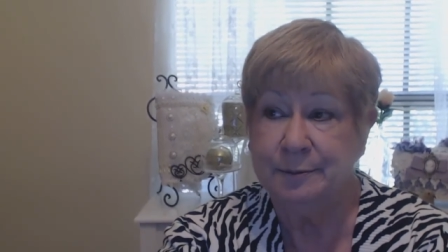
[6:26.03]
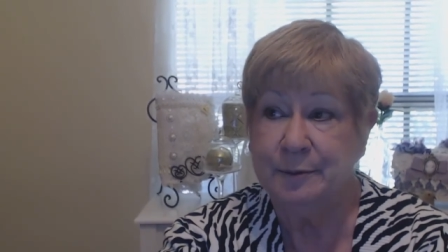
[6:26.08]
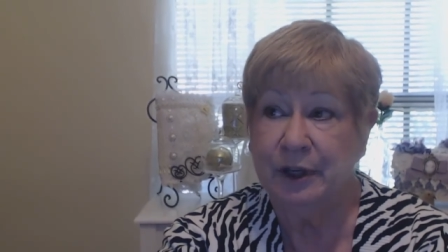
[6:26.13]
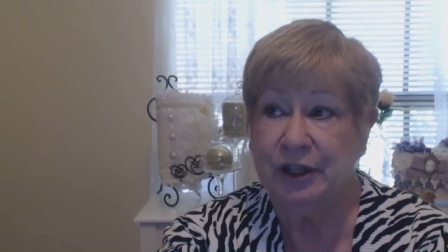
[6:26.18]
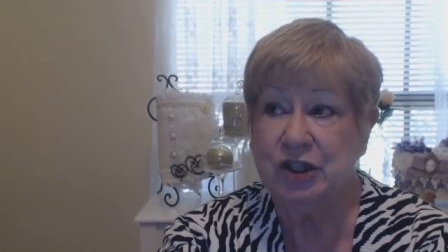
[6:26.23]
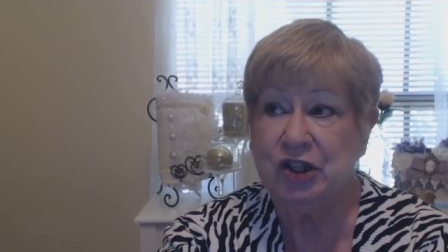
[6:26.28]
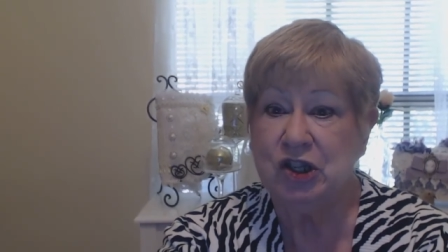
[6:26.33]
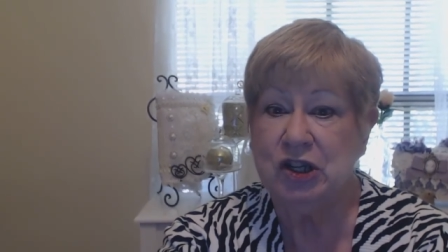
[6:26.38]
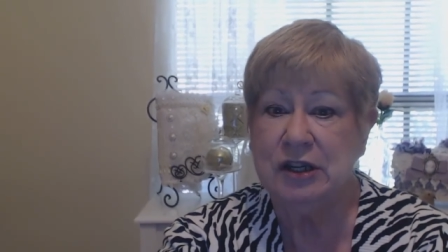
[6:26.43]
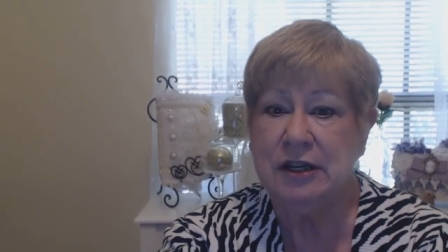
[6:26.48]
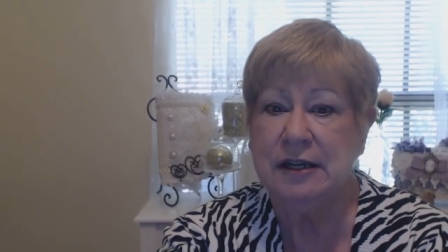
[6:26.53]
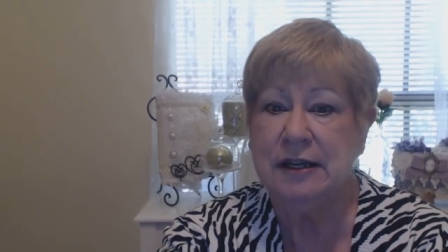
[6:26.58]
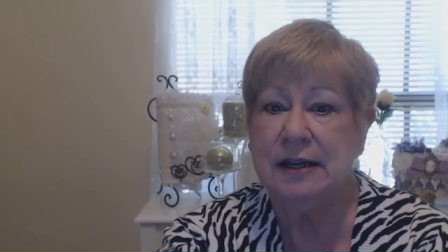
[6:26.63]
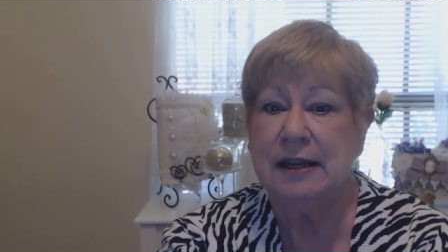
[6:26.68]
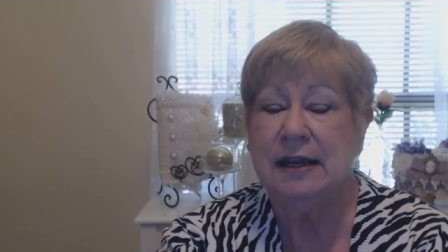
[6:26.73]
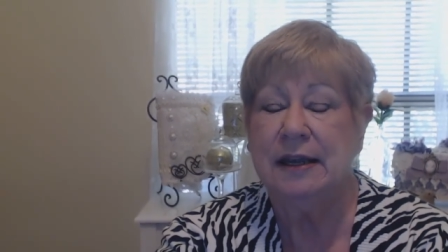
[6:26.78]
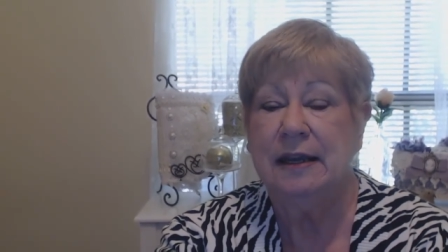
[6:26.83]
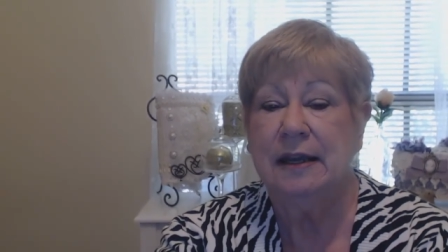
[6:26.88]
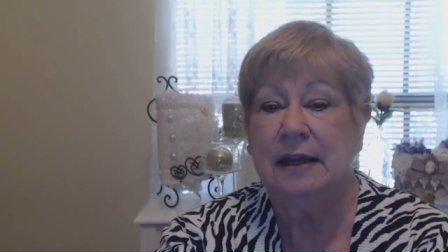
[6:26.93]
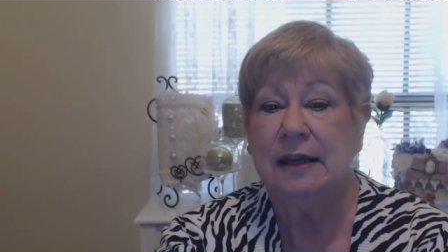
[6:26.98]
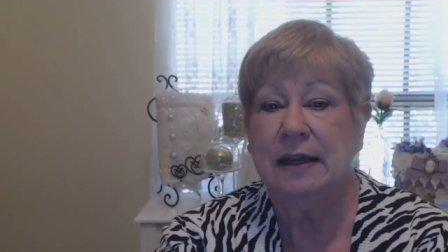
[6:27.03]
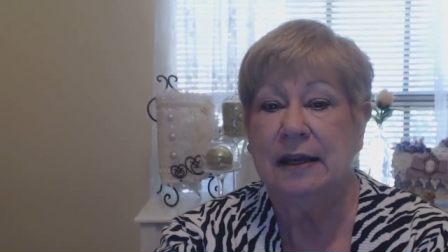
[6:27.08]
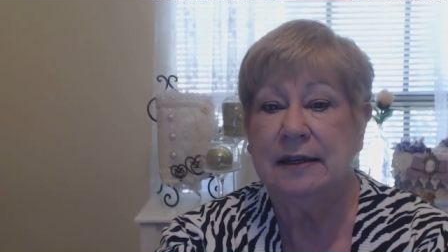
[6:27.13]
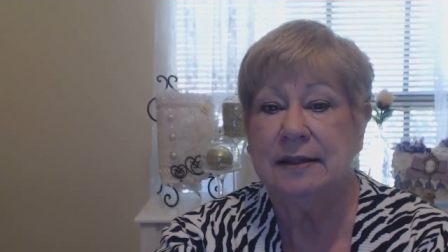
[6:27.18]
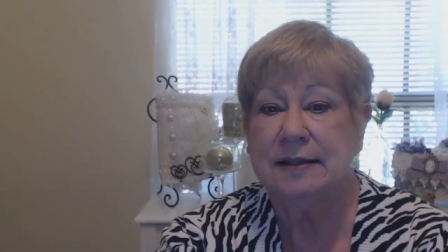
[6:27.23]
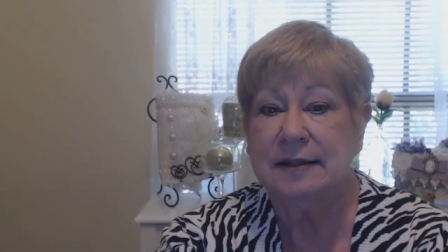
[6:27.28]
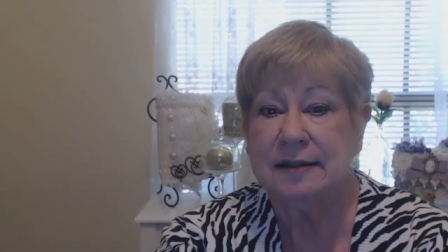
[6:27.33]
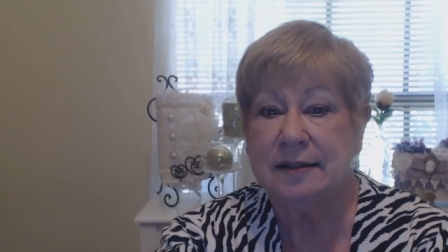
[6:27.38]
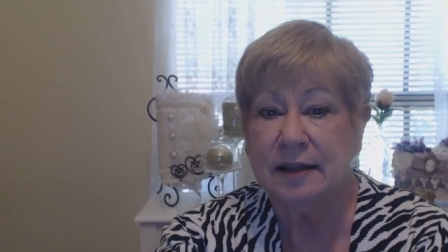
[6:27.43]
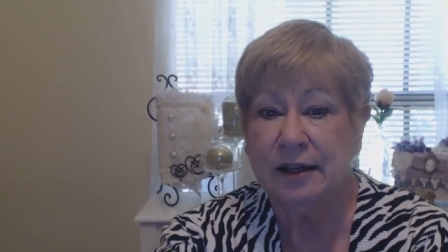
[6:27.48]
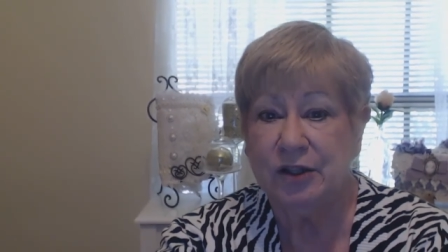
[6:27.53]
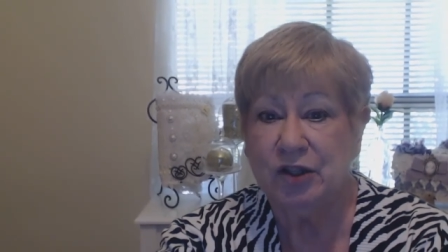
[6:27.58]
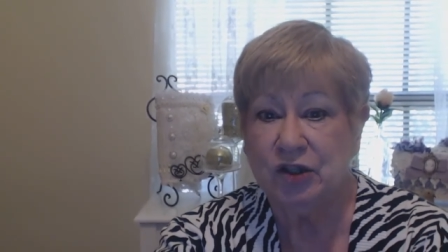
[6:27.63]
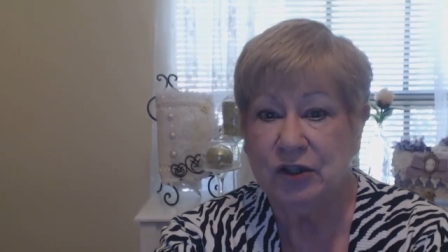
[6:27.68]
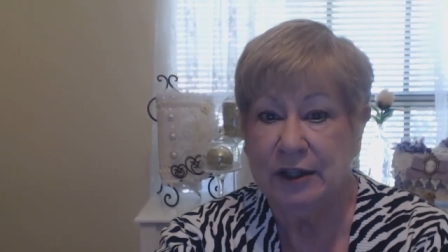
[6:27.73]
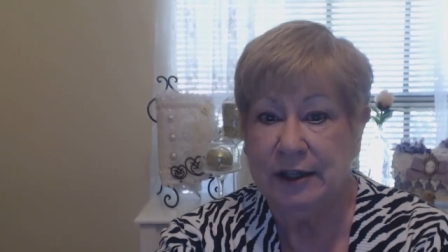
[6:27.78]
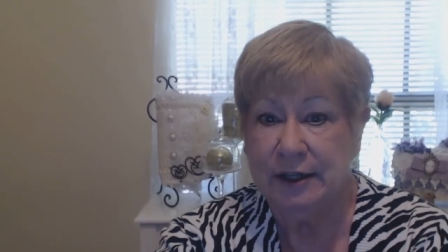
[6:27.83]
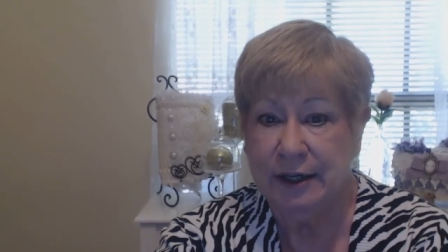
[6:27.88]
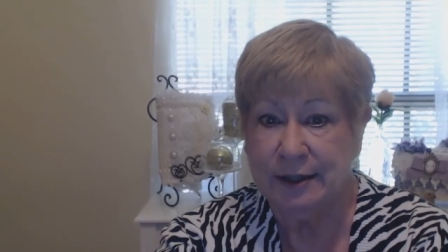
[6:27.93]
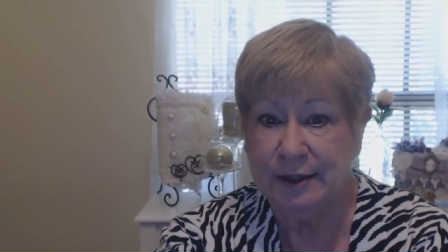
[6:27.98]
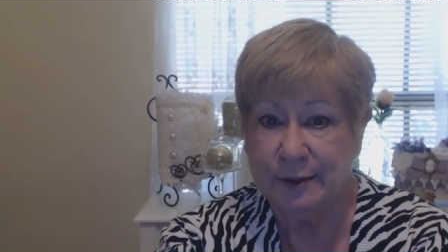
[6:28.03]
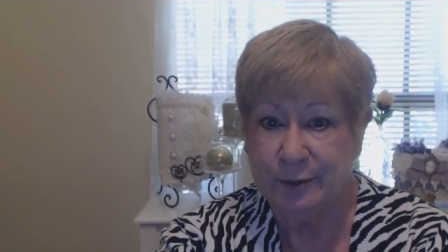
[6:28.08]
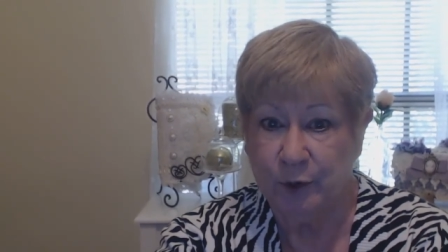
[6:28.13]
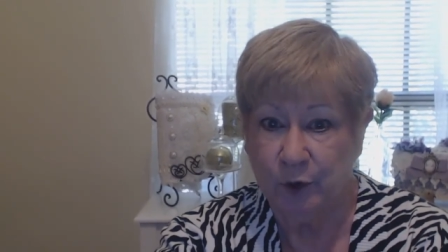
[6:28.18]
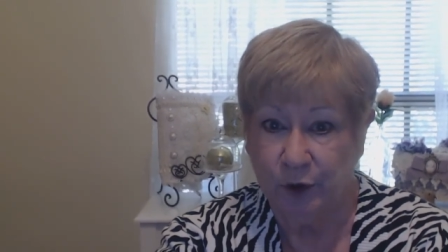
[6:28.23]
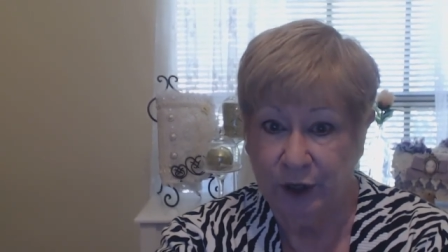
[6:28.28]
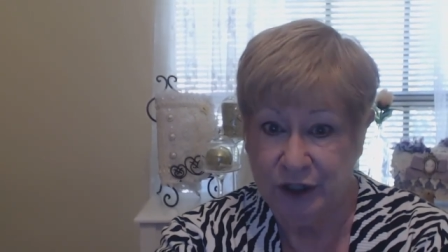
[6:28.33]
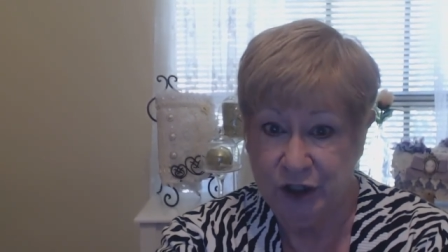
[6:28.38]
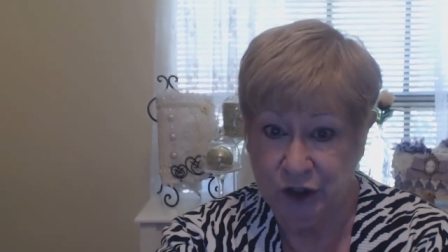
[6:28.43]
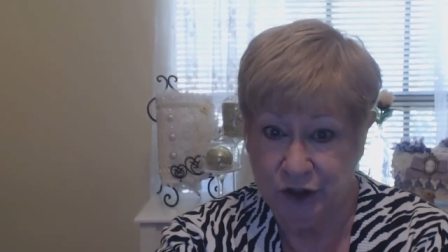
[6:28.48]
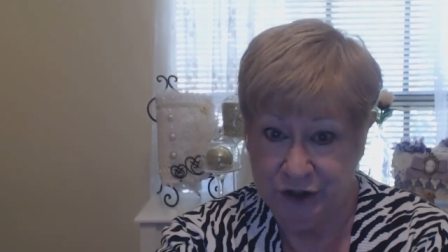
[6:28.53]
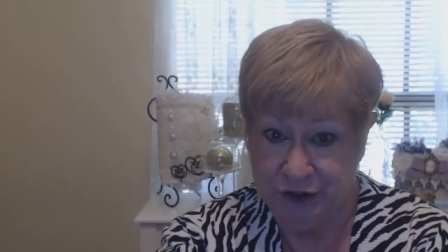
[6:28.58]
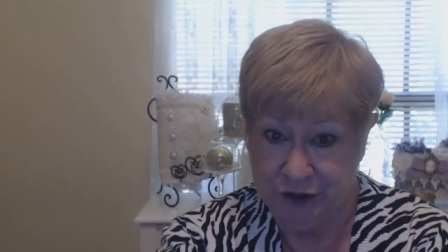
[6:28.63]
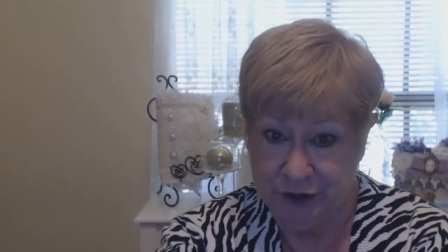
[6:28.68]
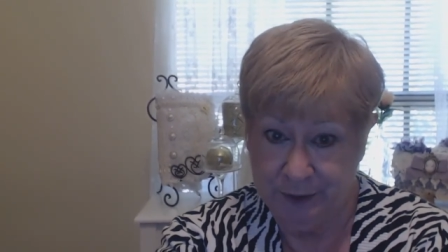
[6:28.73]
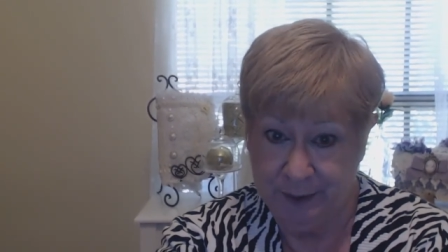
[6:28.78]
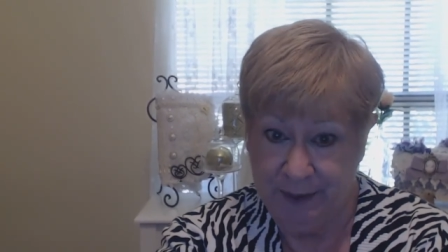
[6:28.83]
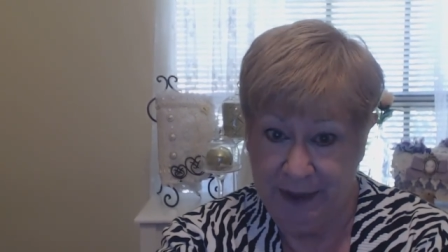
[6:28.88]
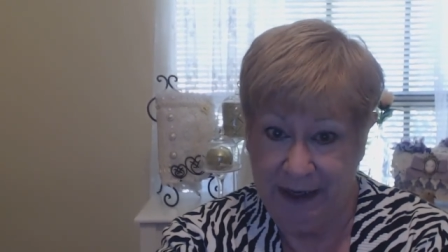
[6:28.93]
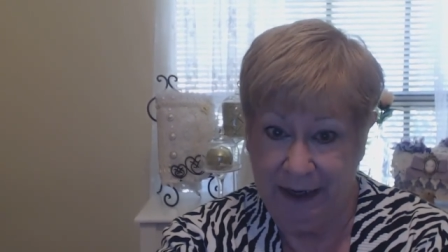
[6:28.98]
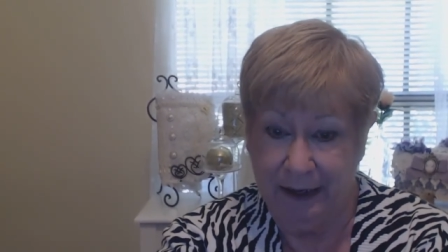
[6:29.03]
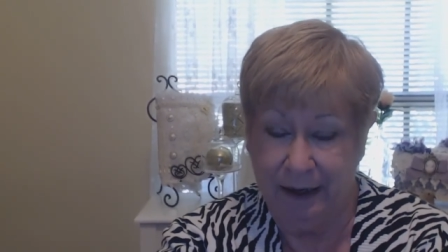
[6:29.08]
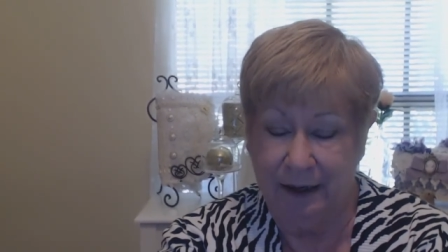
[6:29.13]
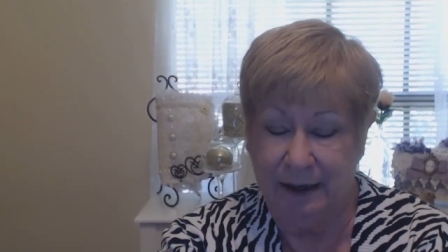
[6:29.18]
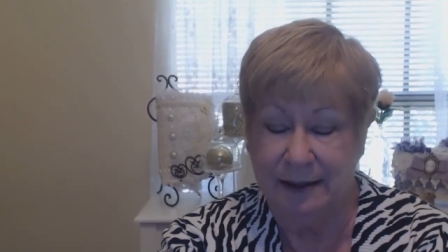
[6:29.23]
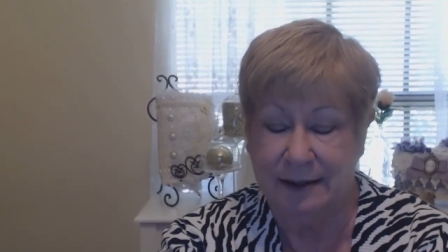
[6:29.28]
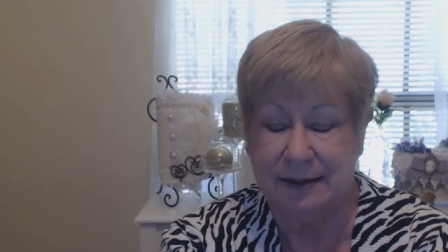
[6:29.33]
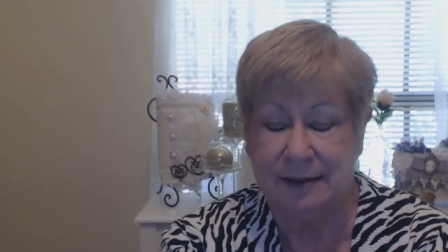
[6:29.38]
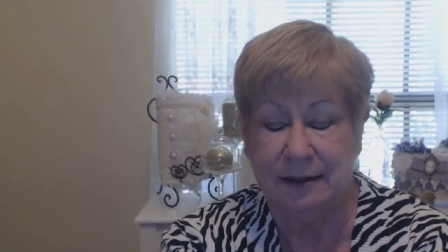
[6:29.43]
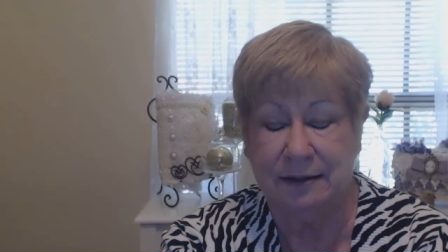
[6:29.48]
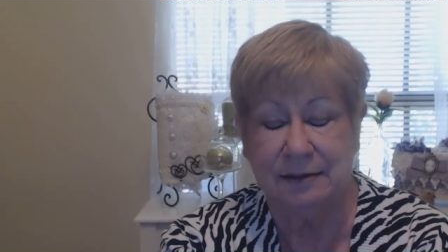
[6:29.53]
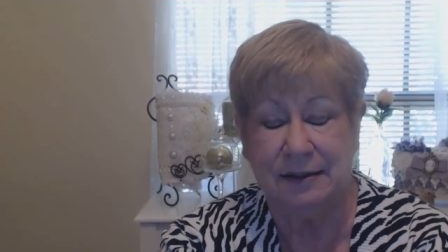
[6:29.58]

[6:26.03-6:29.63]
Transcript: But she is such an inspiration to me, Yes,